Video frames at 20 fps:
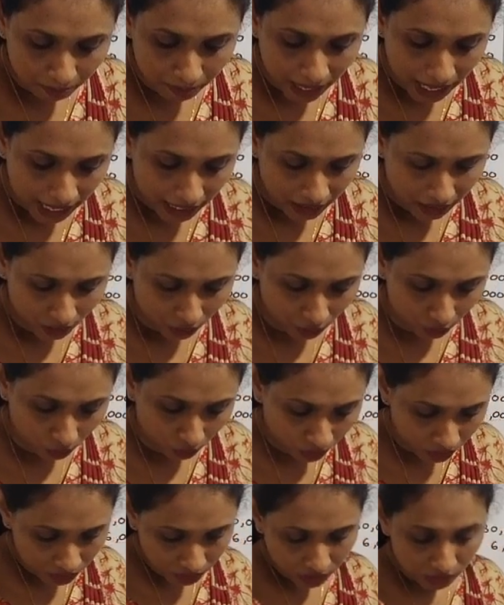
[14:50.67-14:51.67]
a bank
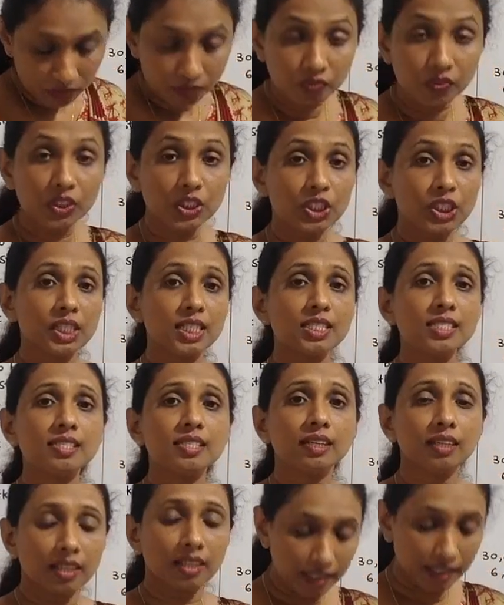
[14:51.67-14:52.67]
loan, which
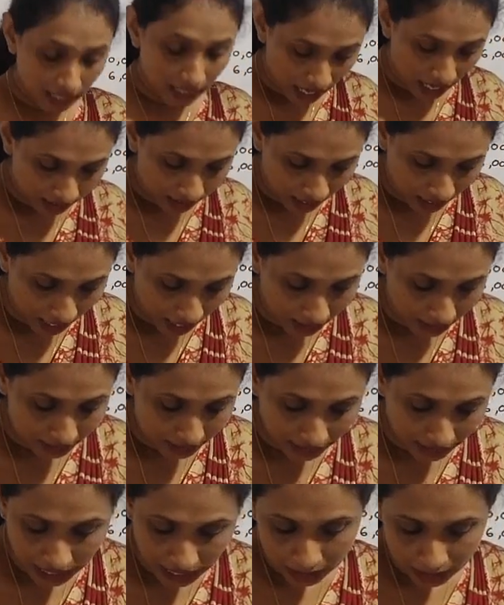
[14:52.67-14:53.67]
is a
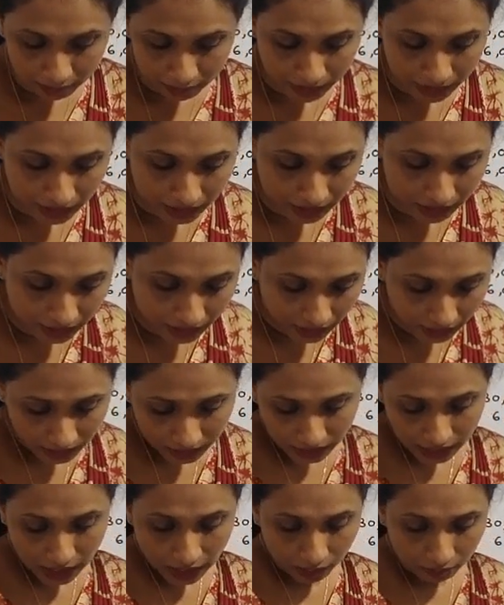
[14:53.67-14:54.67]
non-current
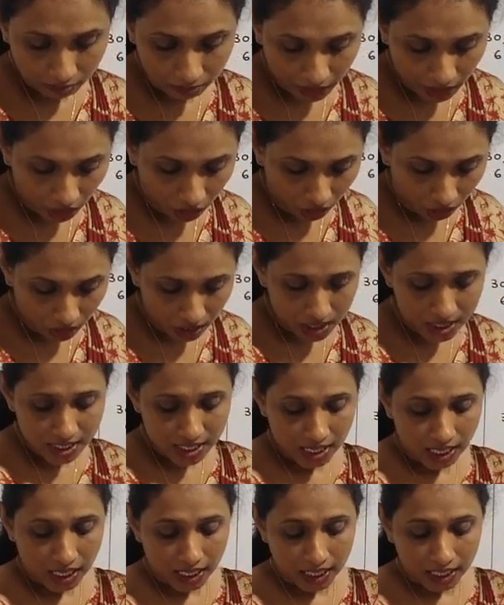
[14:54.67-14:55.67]
liability
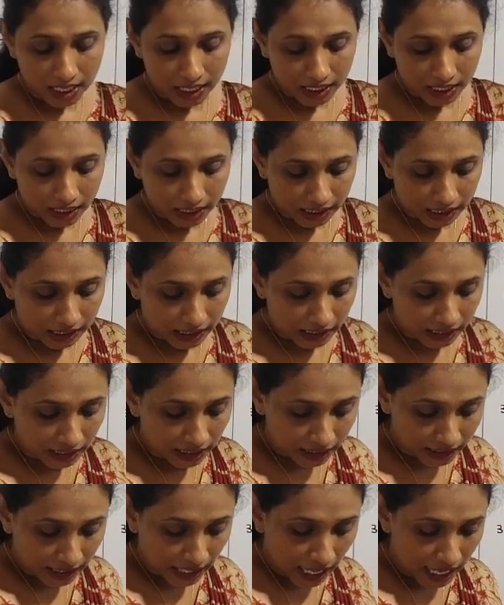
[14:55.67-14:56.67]
because
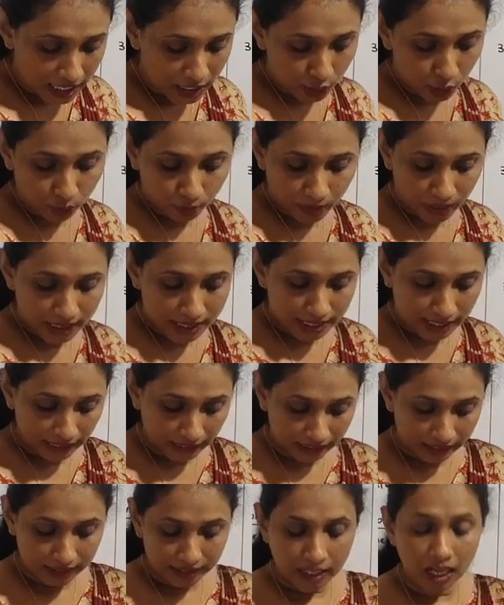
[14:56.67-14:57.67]
it has to be
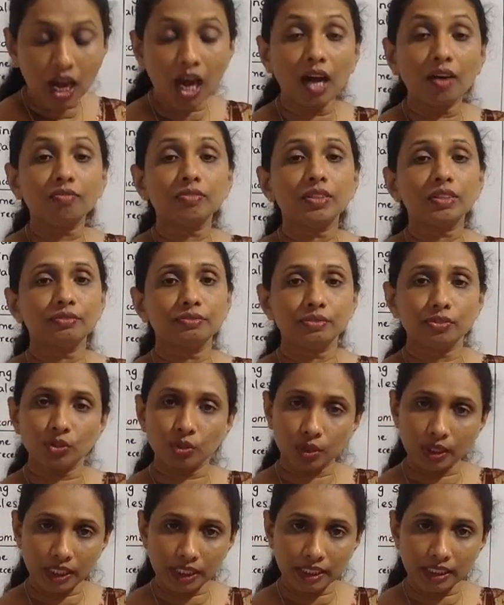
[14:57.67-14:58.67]
settled after
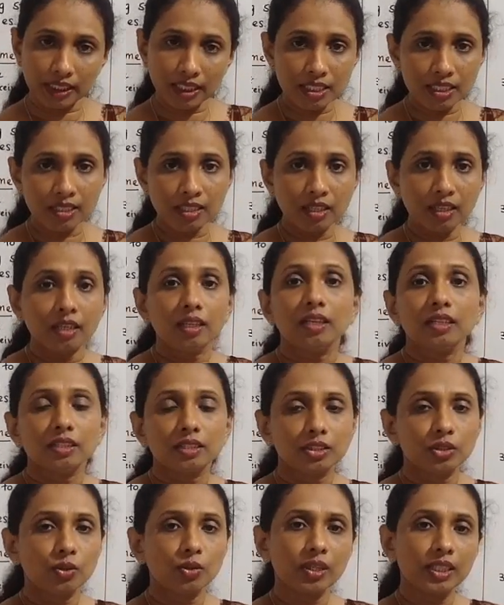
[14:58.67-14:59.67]
4 years.
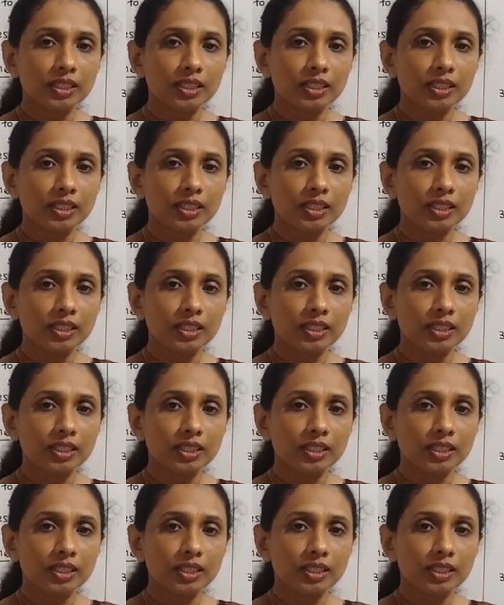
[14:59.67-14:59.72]
So